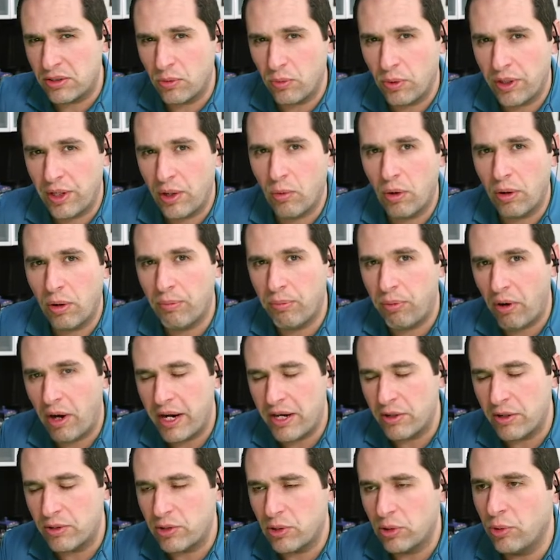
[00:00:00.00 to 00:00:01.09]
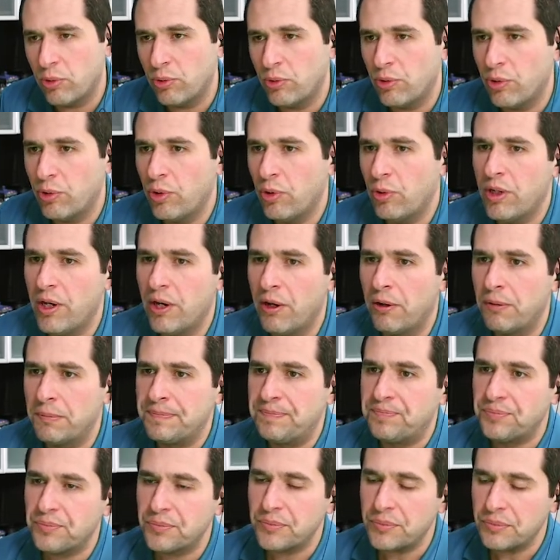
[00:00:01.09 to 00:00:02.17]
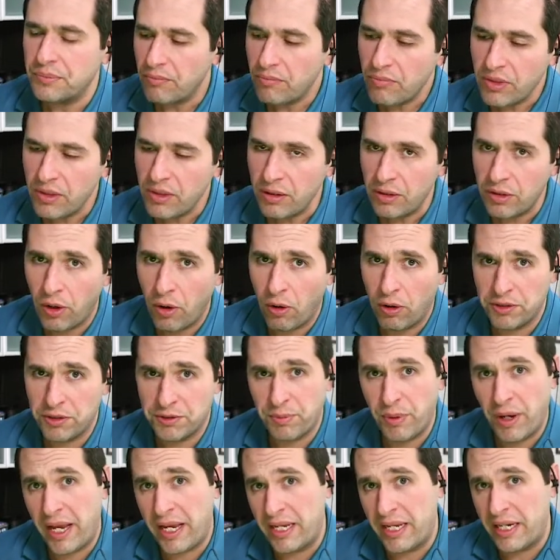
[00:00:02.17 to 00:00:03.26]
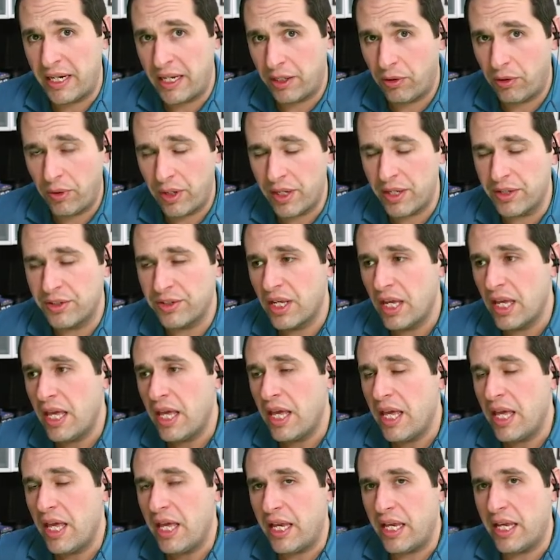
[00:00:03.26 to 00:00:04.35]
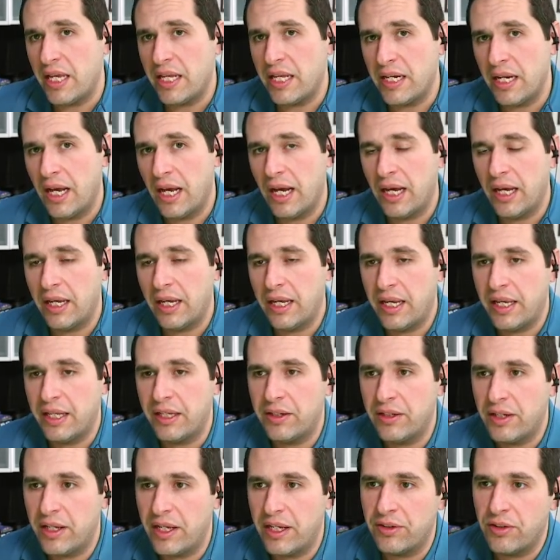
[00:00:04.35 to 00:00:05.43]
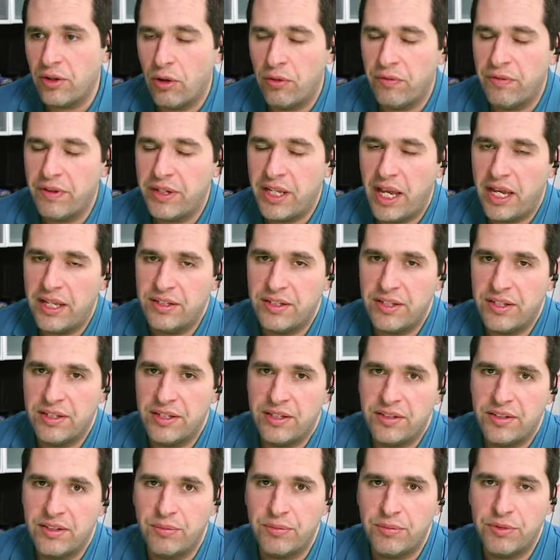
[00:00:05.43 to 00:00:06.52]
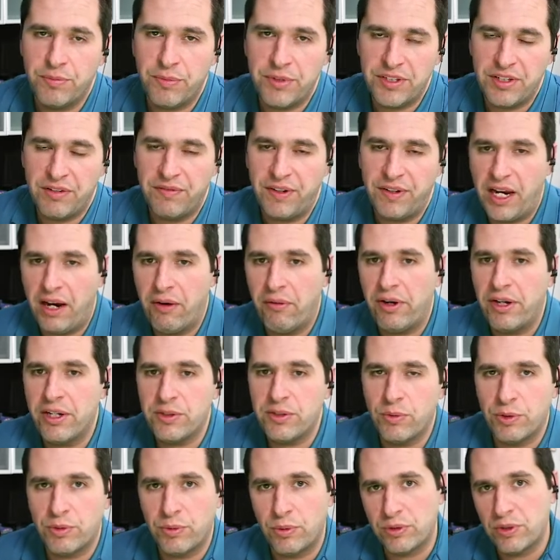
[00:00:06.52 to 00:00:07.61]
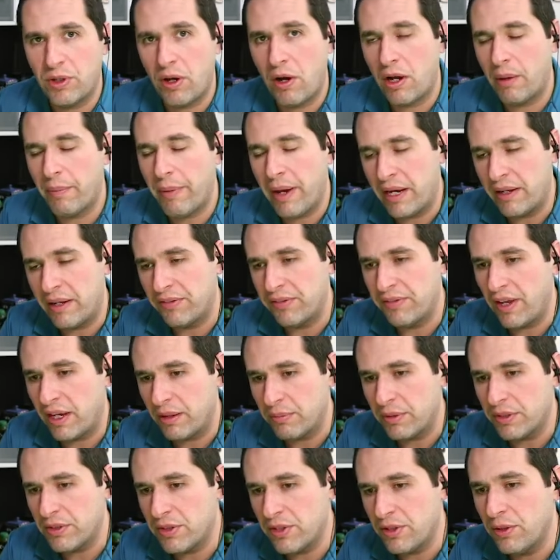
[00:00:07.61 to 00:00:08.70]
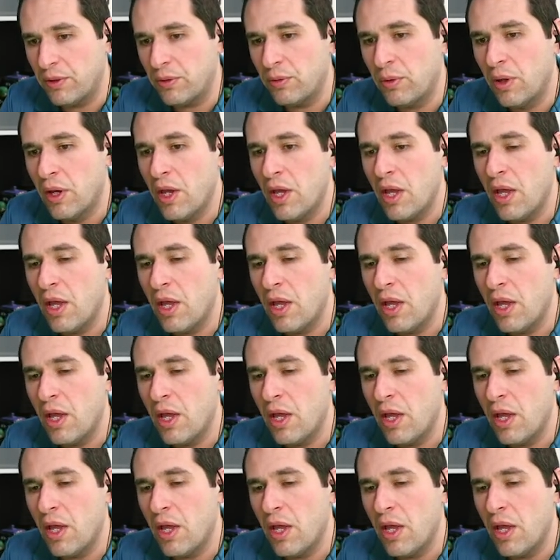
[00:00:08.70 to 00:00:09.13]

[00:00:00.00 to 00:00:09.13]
to where they were prior to Lunar New Year, caused by an increase in COVID cases in some specific areas, which we'll talk about in segment two,